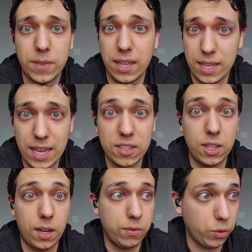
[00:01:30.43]
I think he has
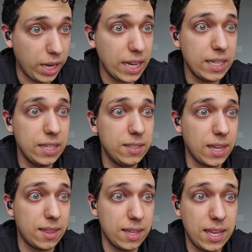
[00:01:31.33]
a lot of great
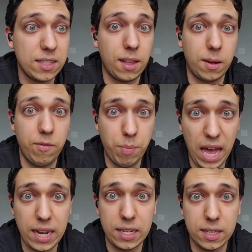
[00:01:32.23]
ideas. I think he has a lot of
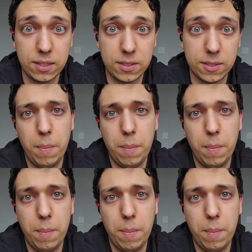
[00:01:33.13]
bad ideas.